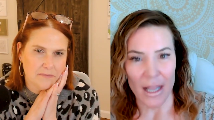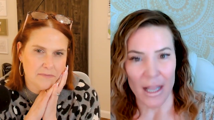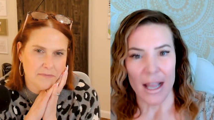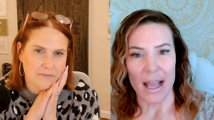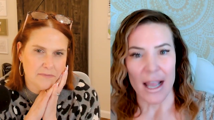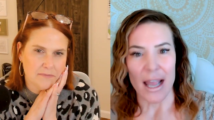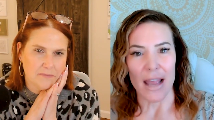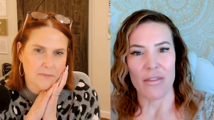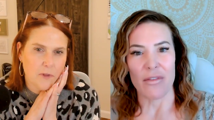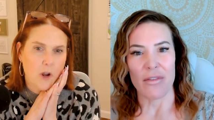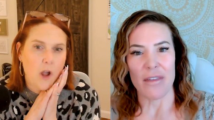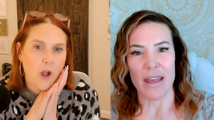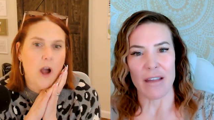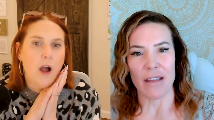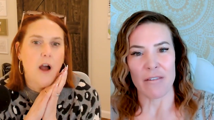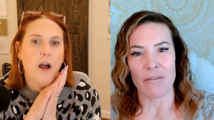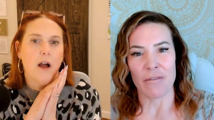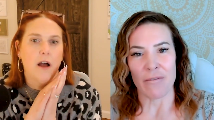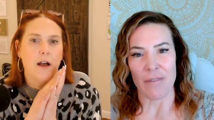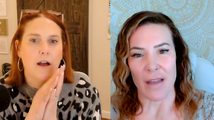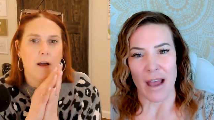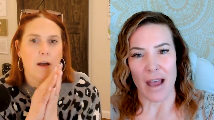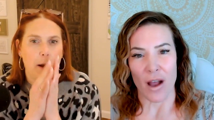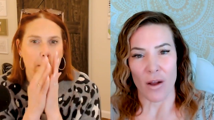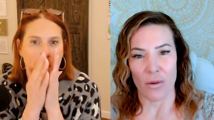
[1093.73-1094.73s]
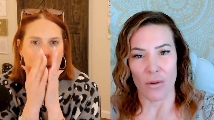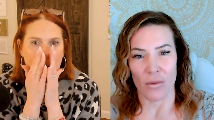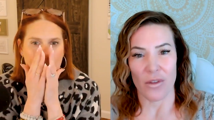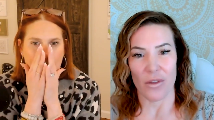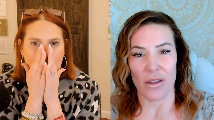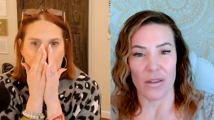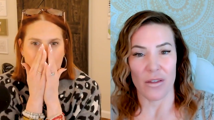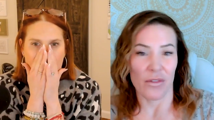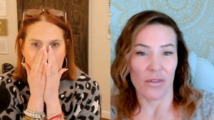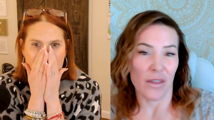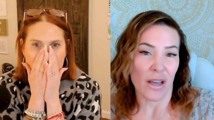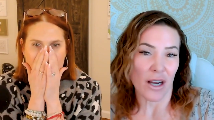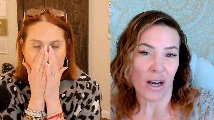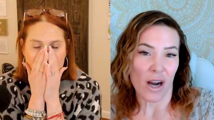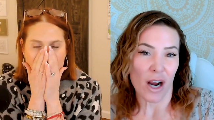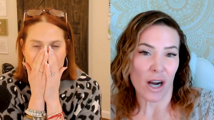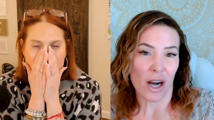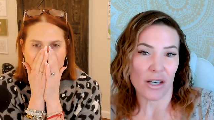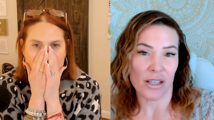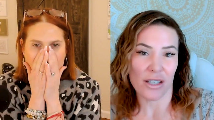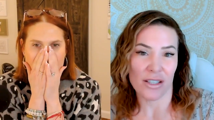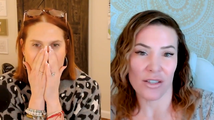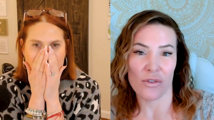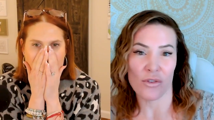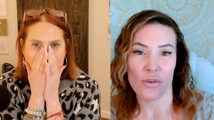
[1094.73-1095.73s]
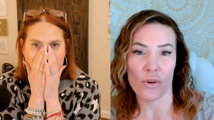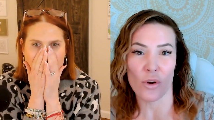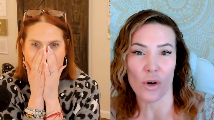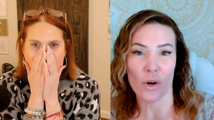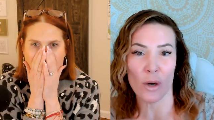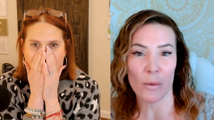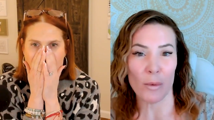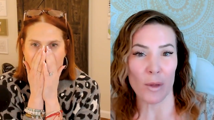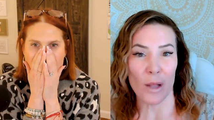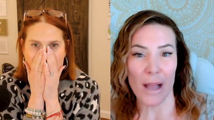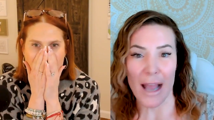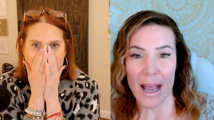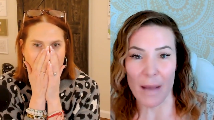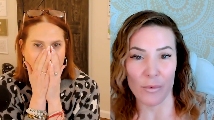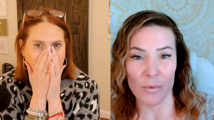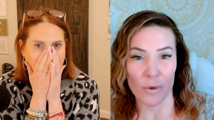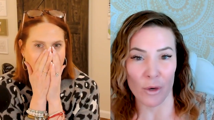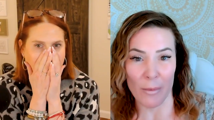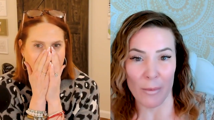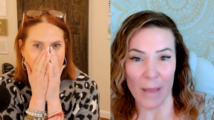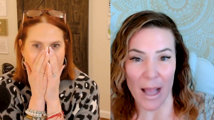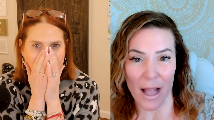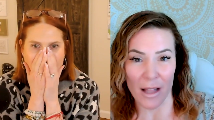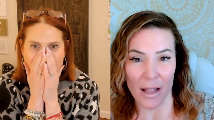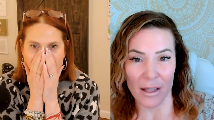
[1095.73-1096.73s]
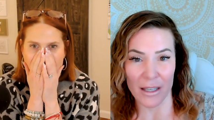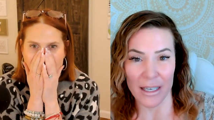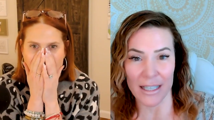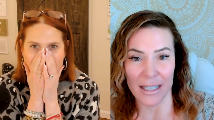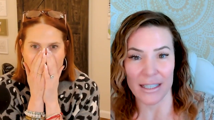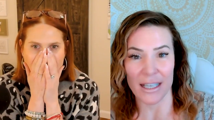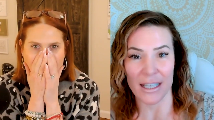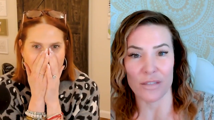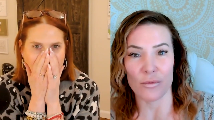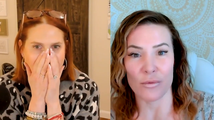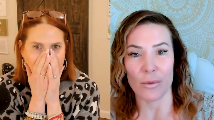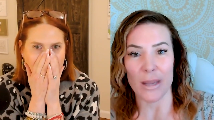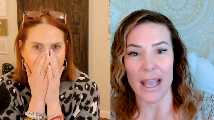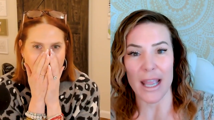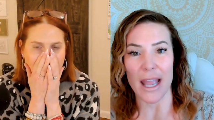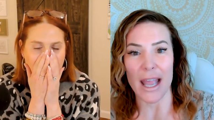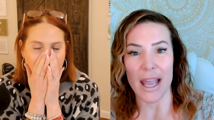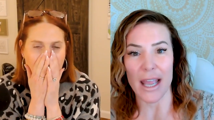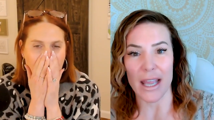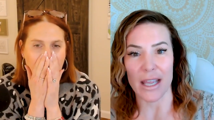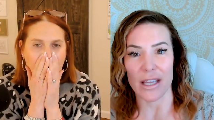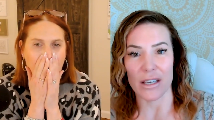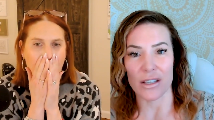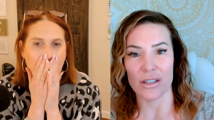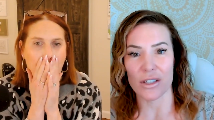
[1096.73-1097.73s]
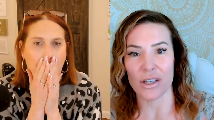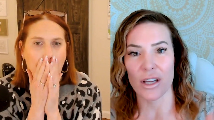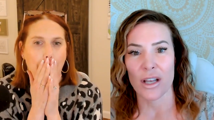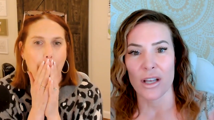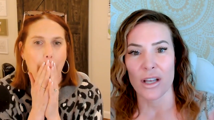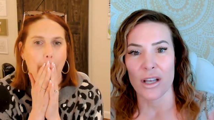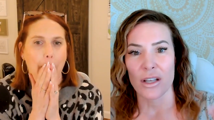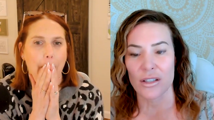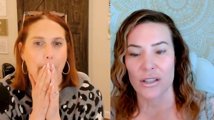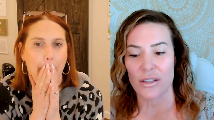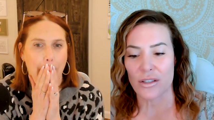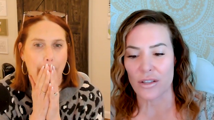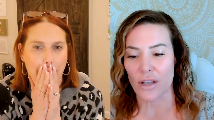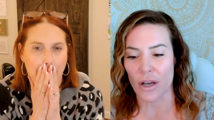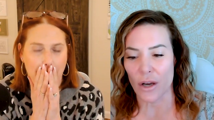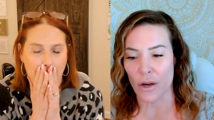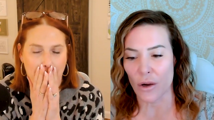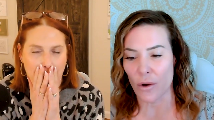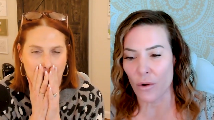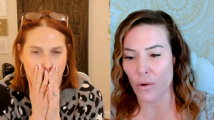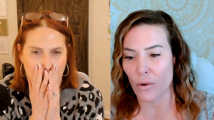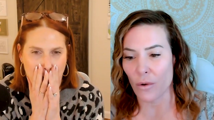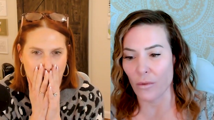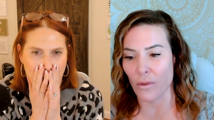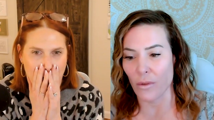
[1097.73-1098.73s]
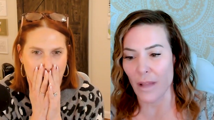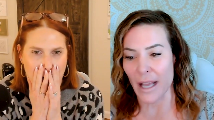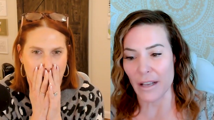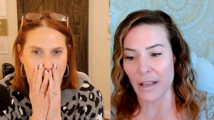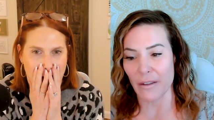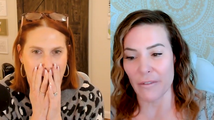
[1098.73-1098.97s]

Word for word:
Speaker 1: And they've found that there are just normal abnormalities as we age. So like